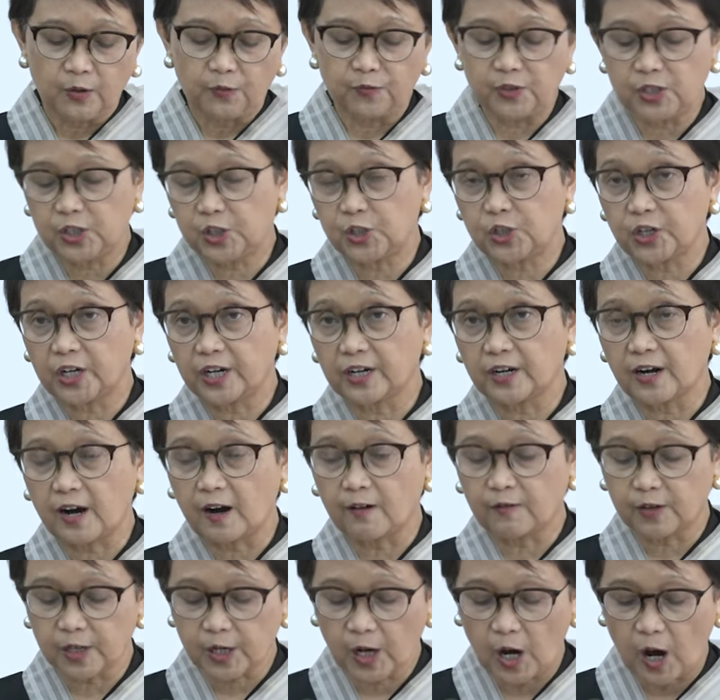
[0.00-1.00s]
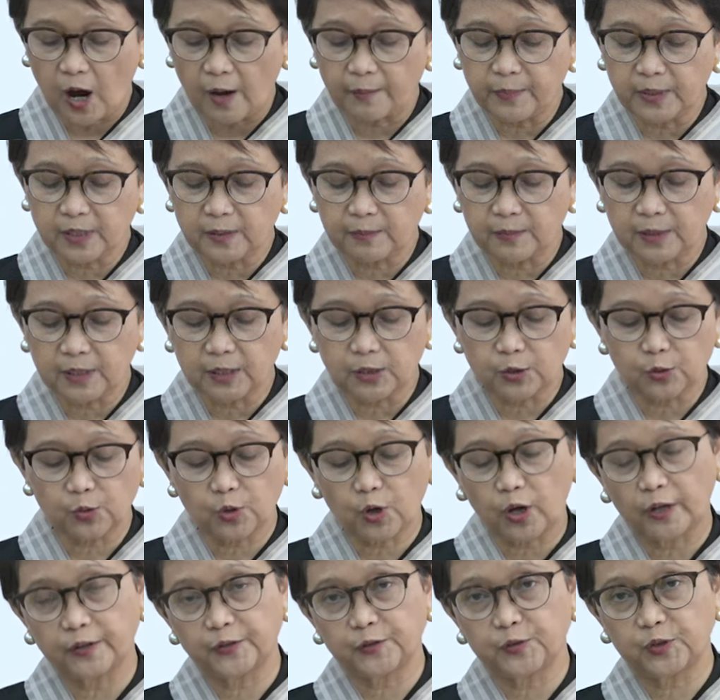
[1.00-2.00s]
We share our commitment to
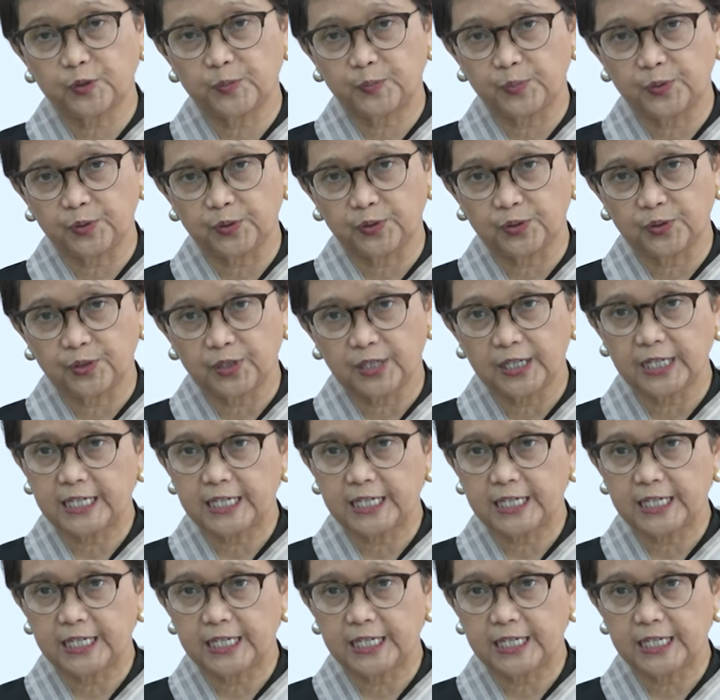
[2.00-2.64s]
contribute